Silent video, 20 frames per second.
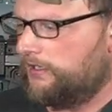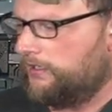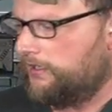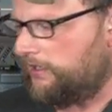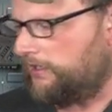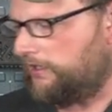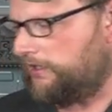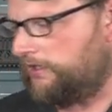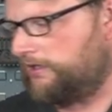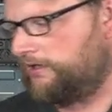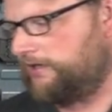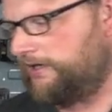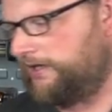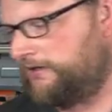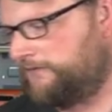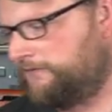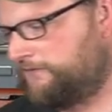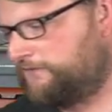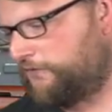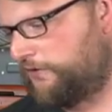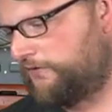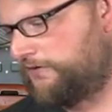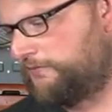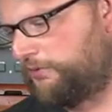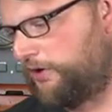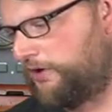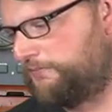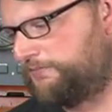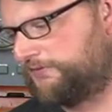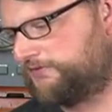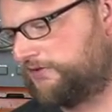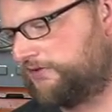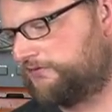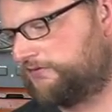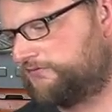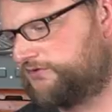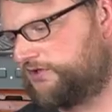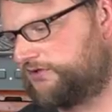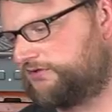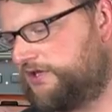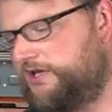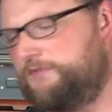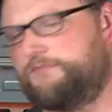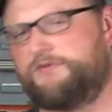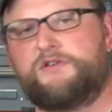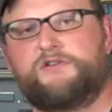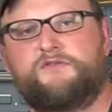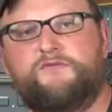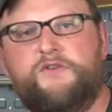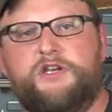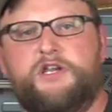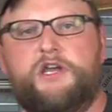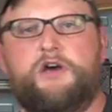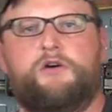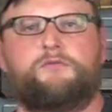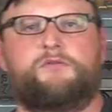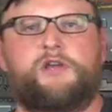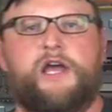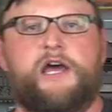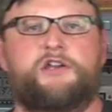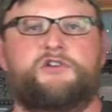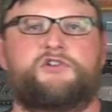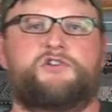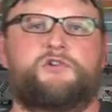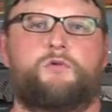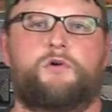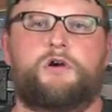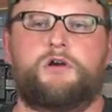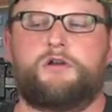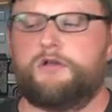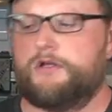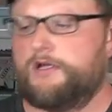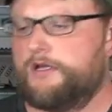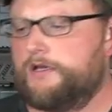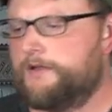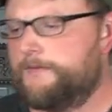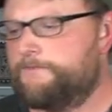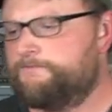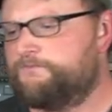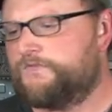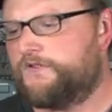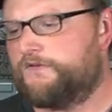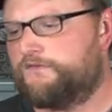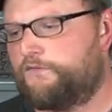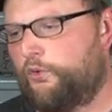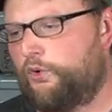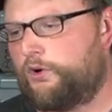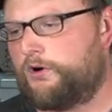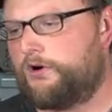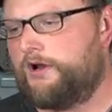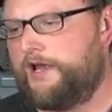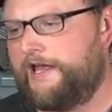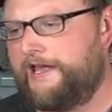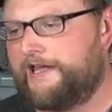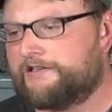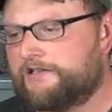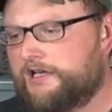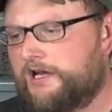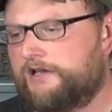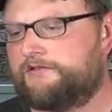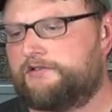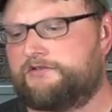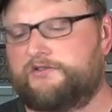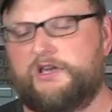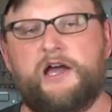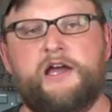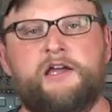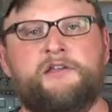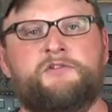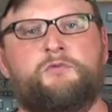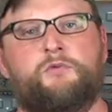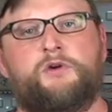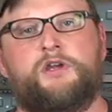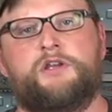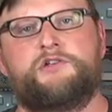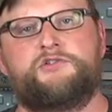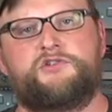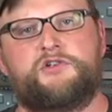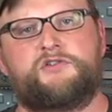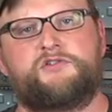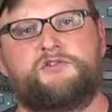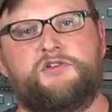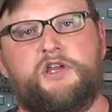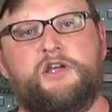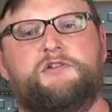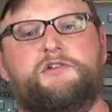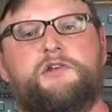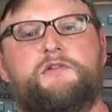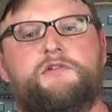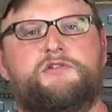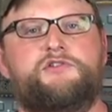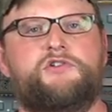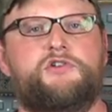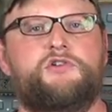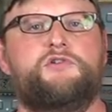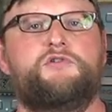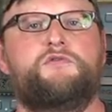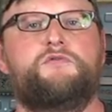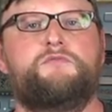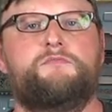And for the purposes of just keeping this video kind of short, for handgun designs, we're going to just stick to the two